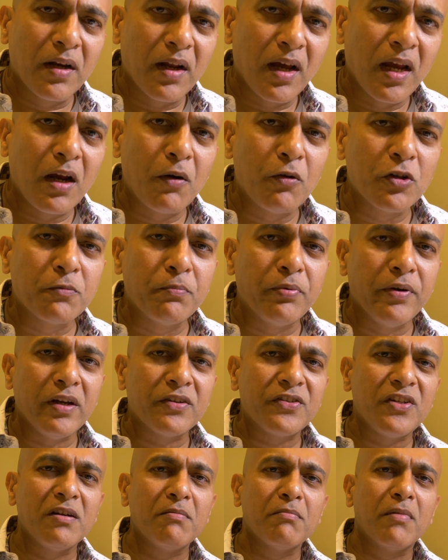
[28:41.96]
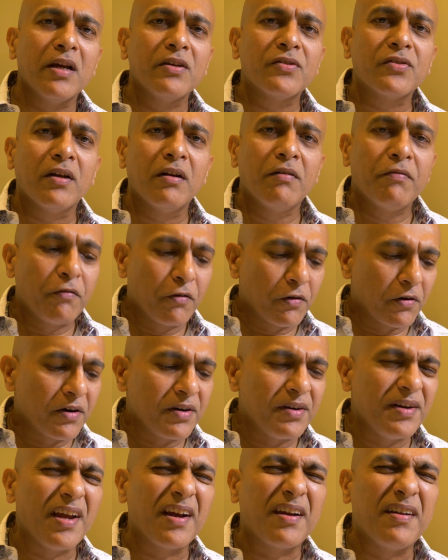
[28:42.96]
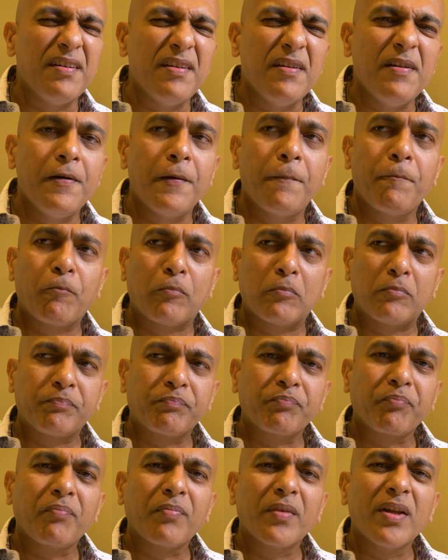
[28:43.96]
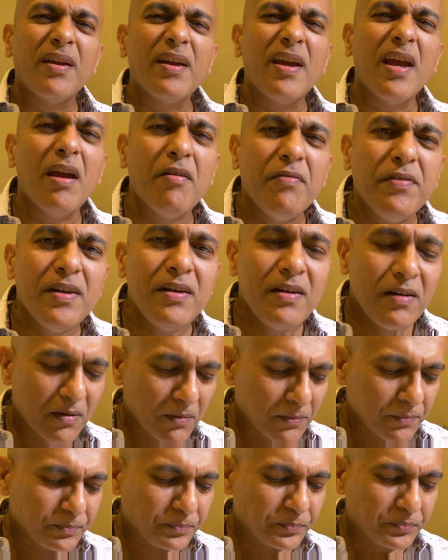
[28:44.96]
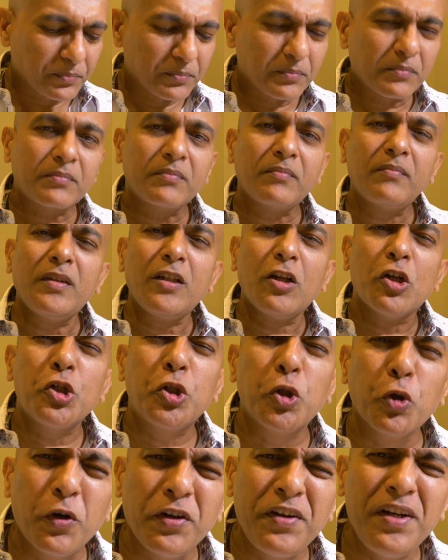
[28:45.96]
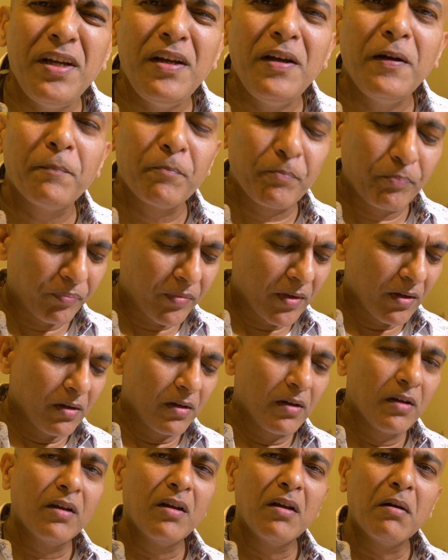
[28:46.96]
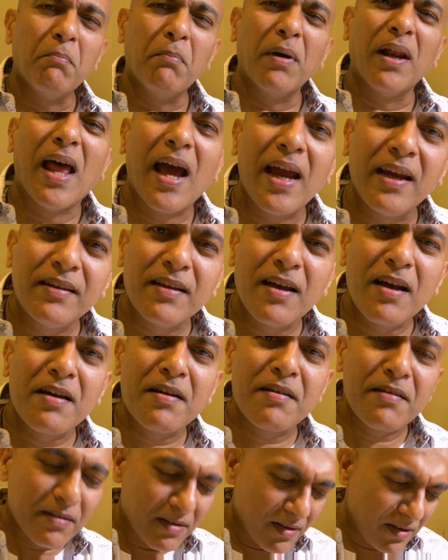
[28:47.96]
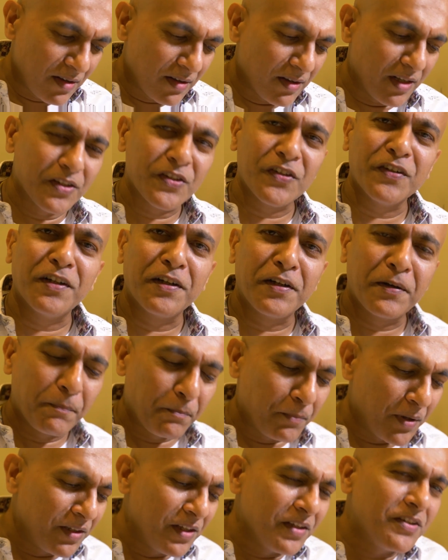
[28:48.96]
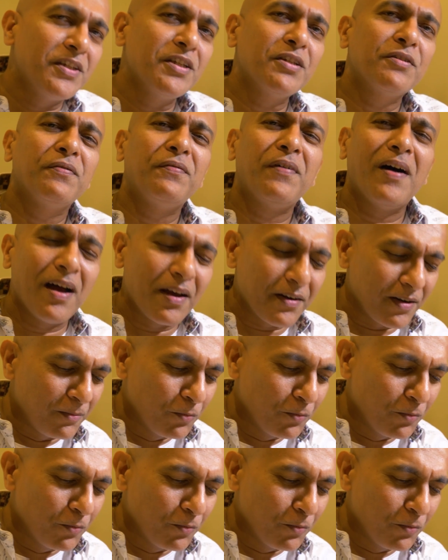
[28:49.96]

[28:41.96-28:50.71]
malai, I was bracing myself for a decadent, heavy, sugary, malaidar dessert. But this is far